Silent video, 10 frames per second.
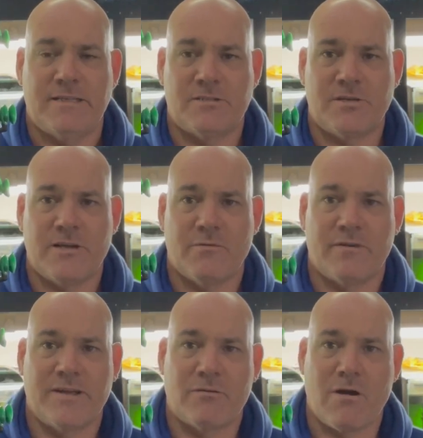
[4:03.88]
one of our
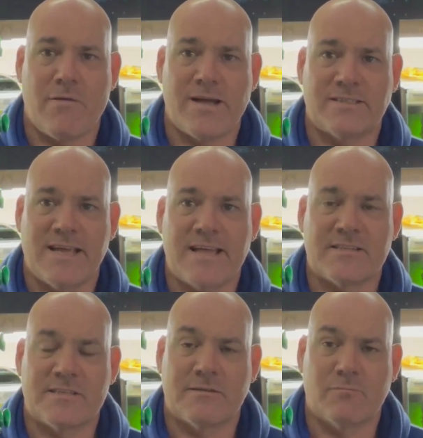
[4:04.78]
grow out tanks that
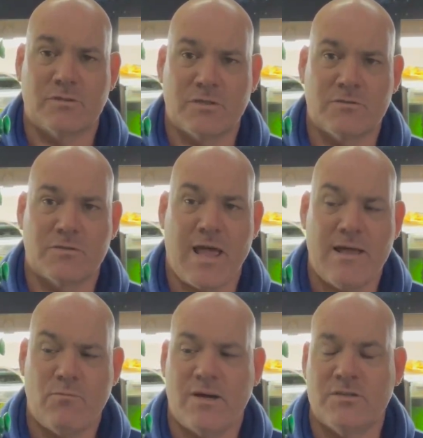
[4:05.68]
had one
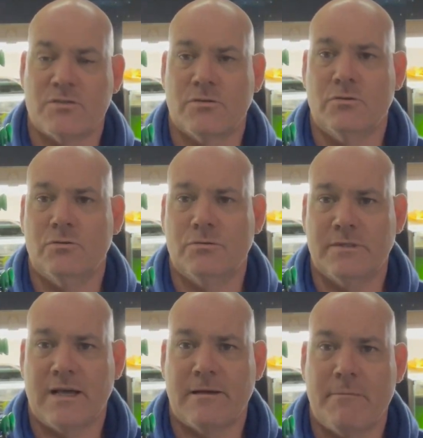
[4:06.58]
installed
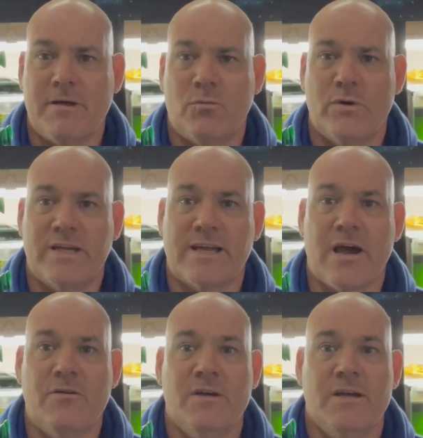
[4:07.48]
about a week ago,
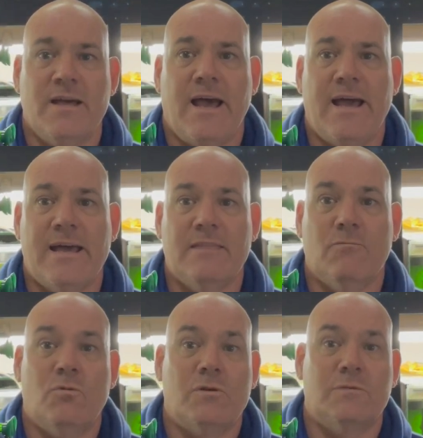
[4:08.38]
and the water
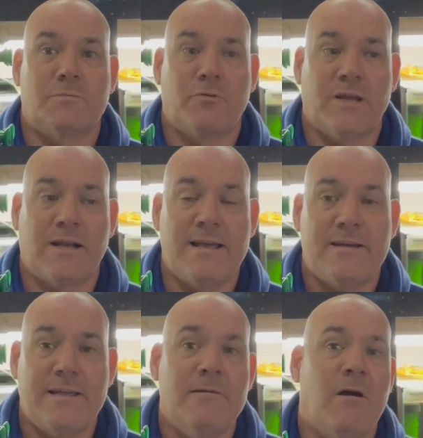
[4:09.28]
was pretty cloudy.
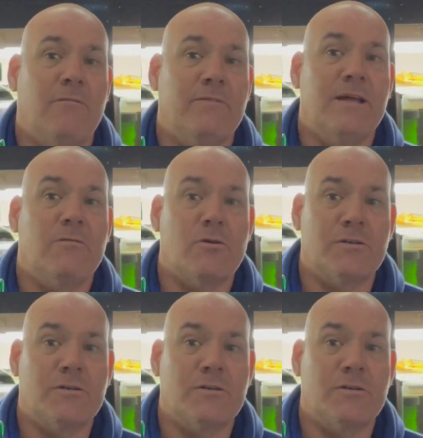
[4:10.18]
We've now got